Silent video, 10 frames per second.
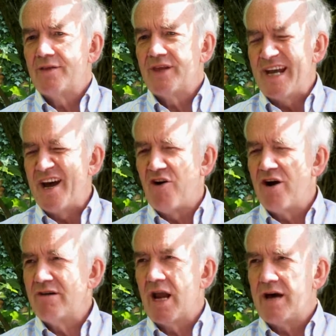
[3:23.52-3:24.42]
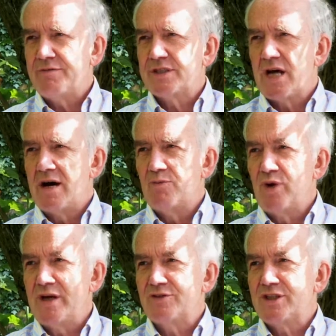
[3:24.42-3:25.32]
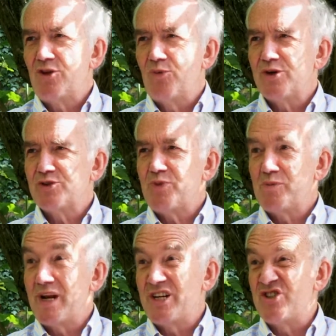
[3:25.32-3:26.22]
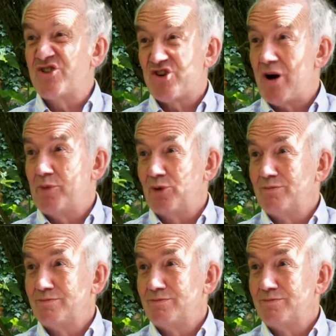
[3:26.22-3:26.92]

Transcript: that in our own lifetime, we have seen the world's population treble.